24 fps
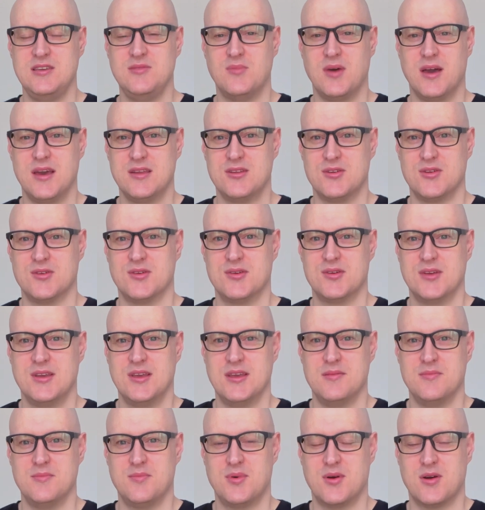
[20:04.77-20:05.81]
minor
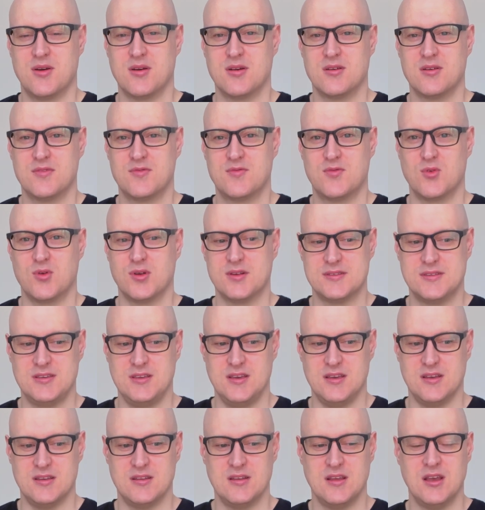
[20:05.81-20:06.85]
in bar
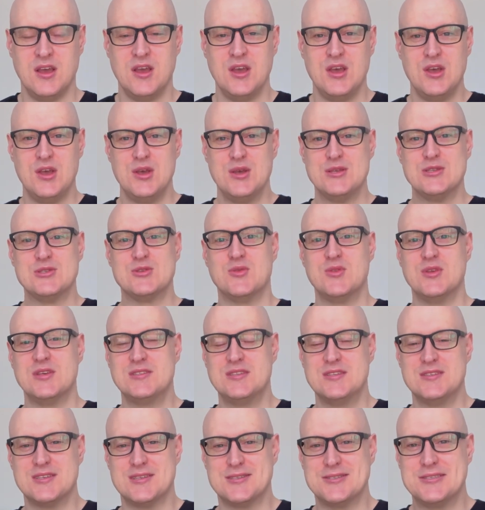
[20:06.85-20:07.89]
14. So this
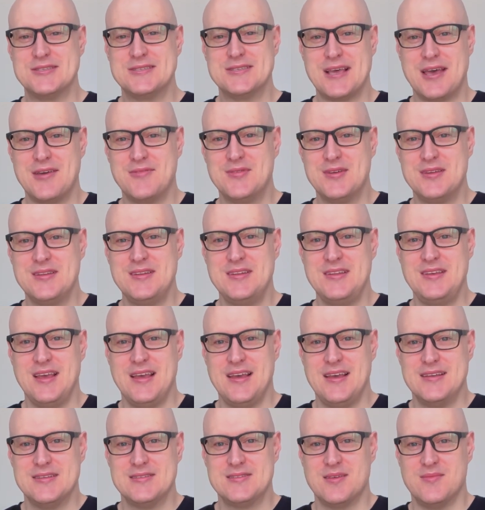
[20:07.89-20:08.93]
is a 7
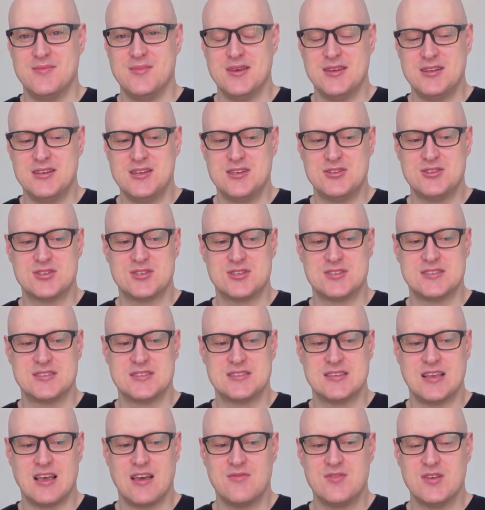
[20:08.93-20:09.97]
diminished
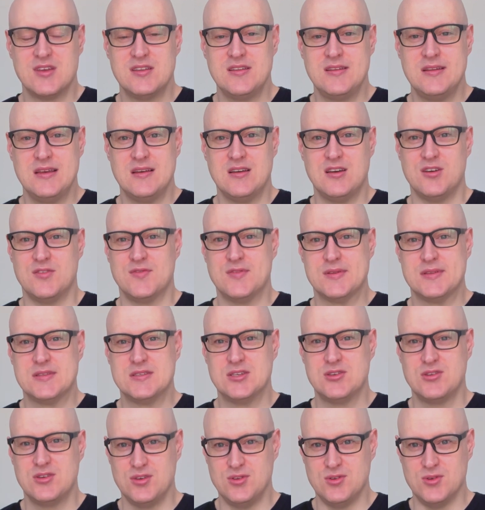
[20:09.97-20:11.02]
7 of a
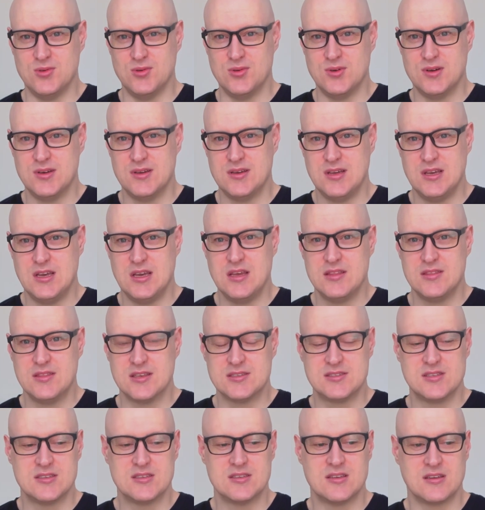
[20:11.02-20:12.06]
2.
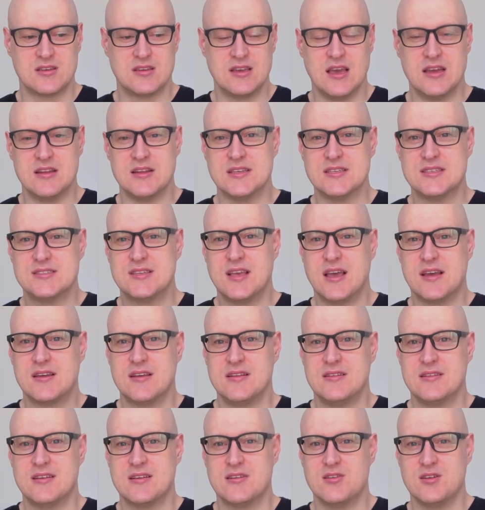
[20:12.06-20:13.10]
This is again a
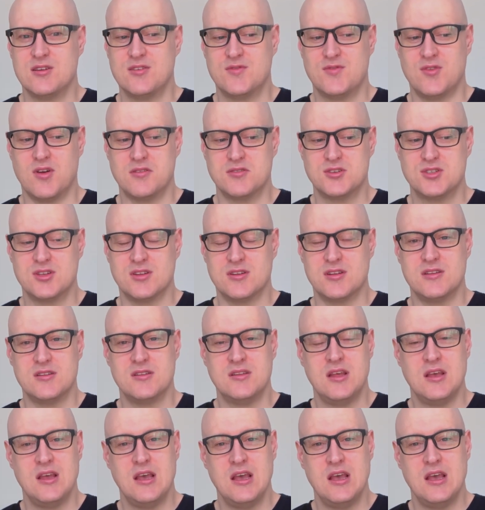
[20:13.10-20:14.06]
secondary function,